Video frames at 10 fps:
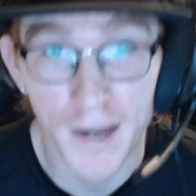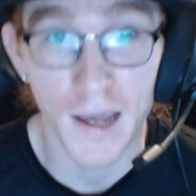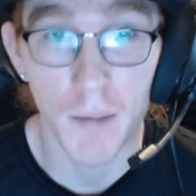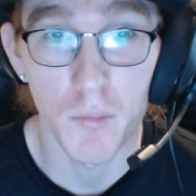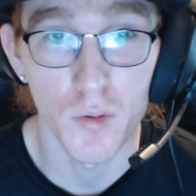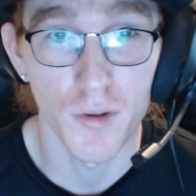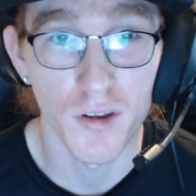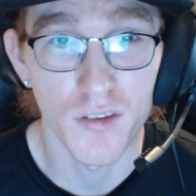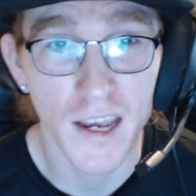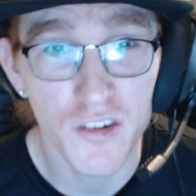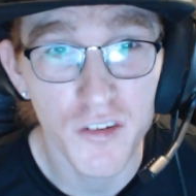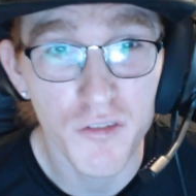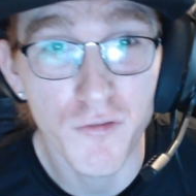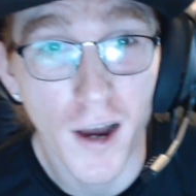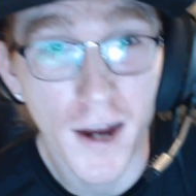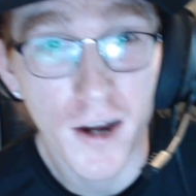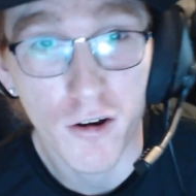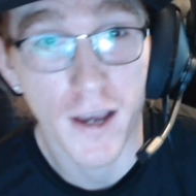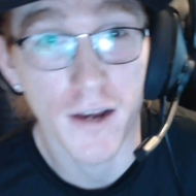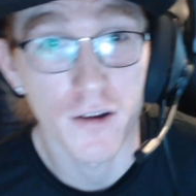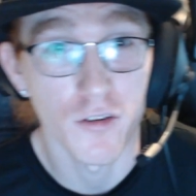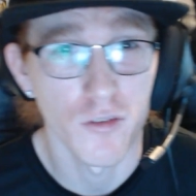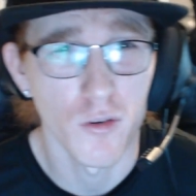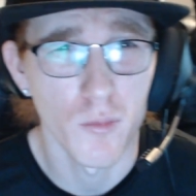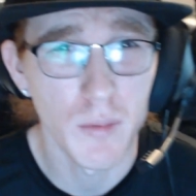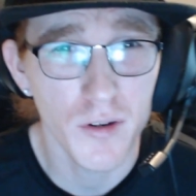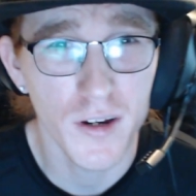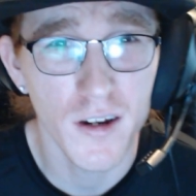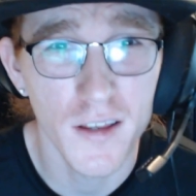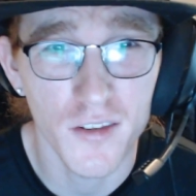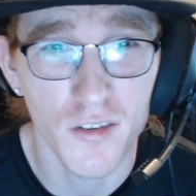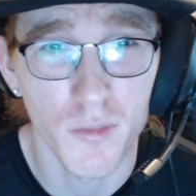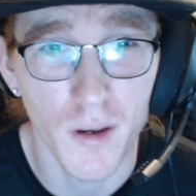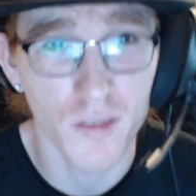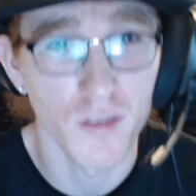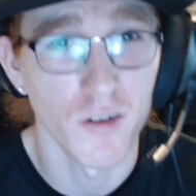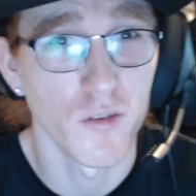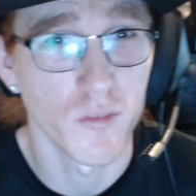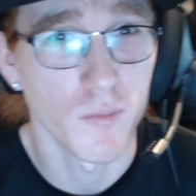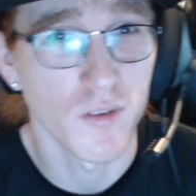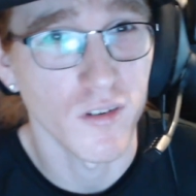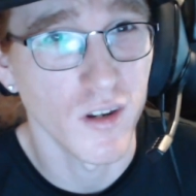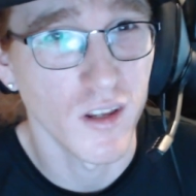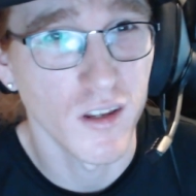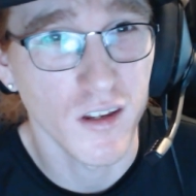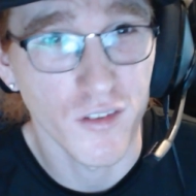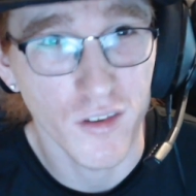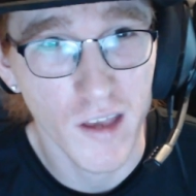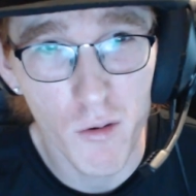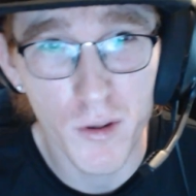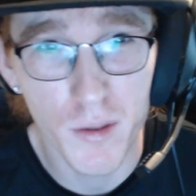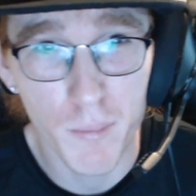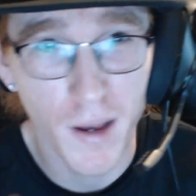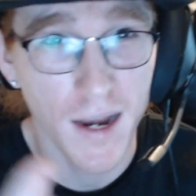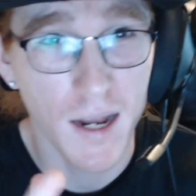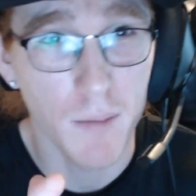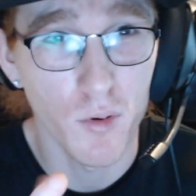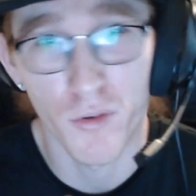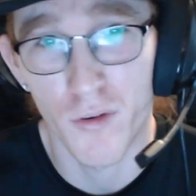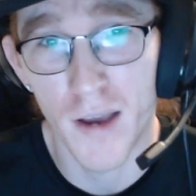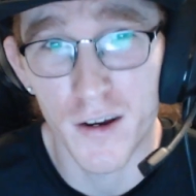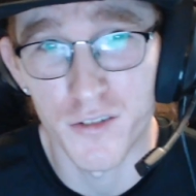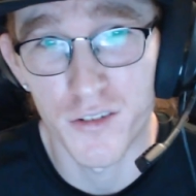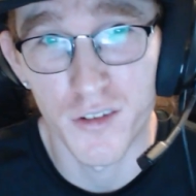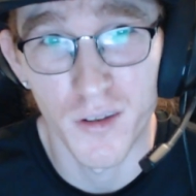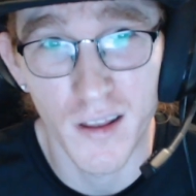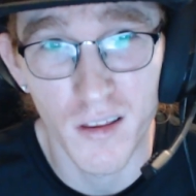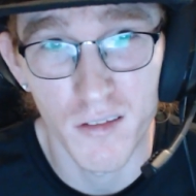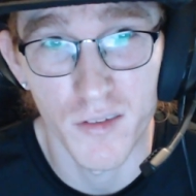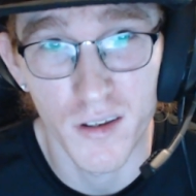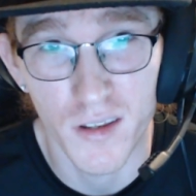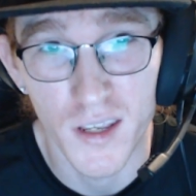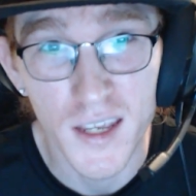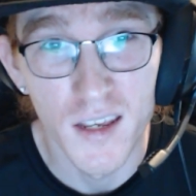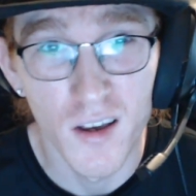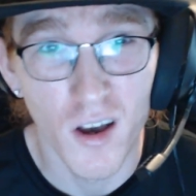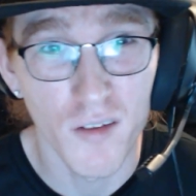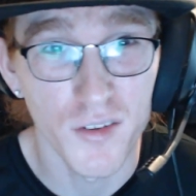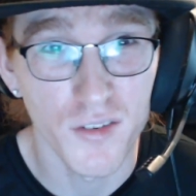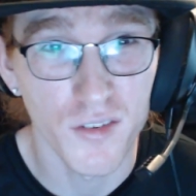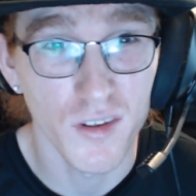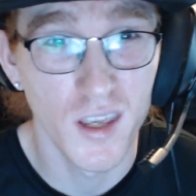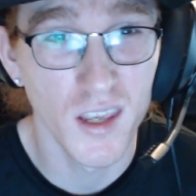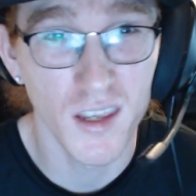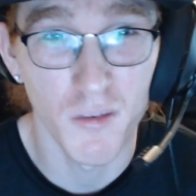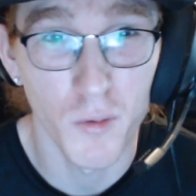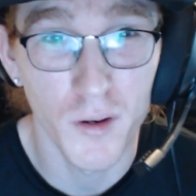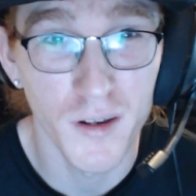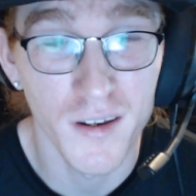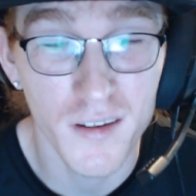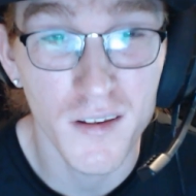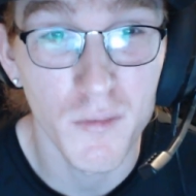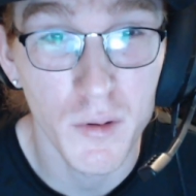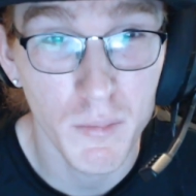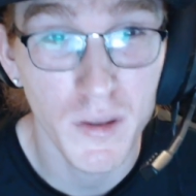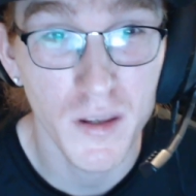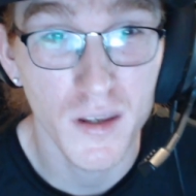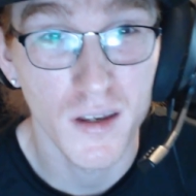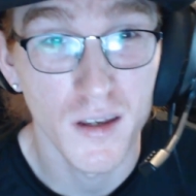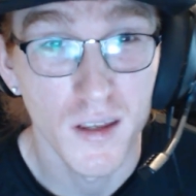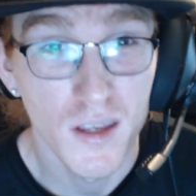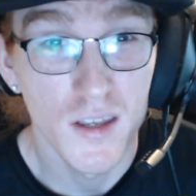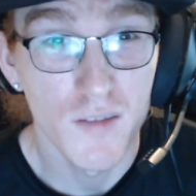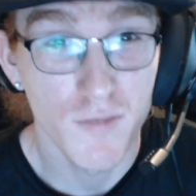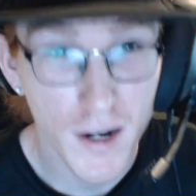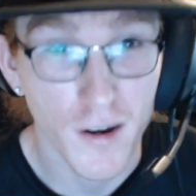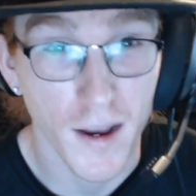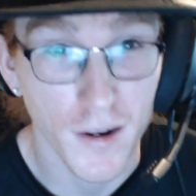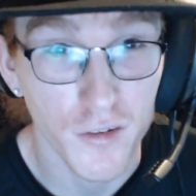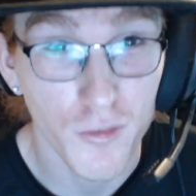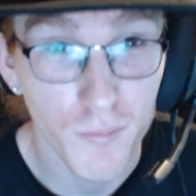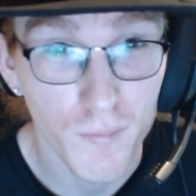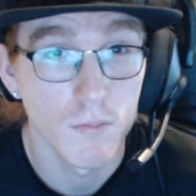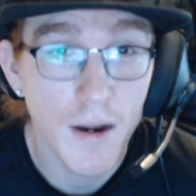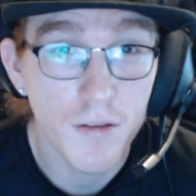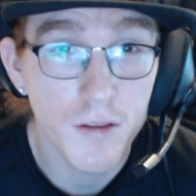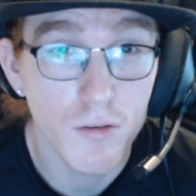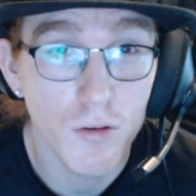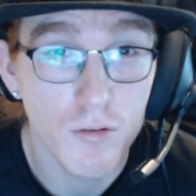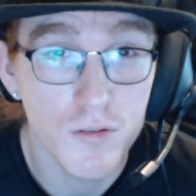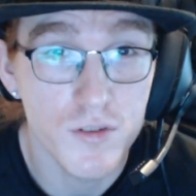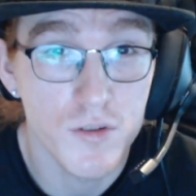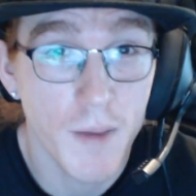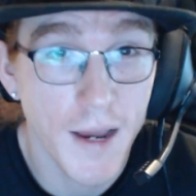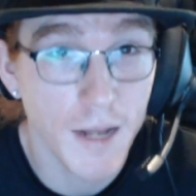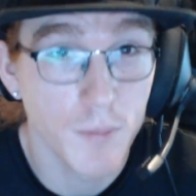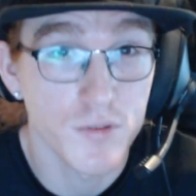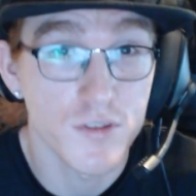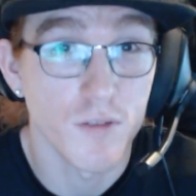pineapple, but it's actually firecrackers. So people are kind of like spinning the news and misleading it, because how would a pineapple with crackers kill an elephant? Obviously, it wouldn't. It would be firecrackers. Apparently, the locals use pineapple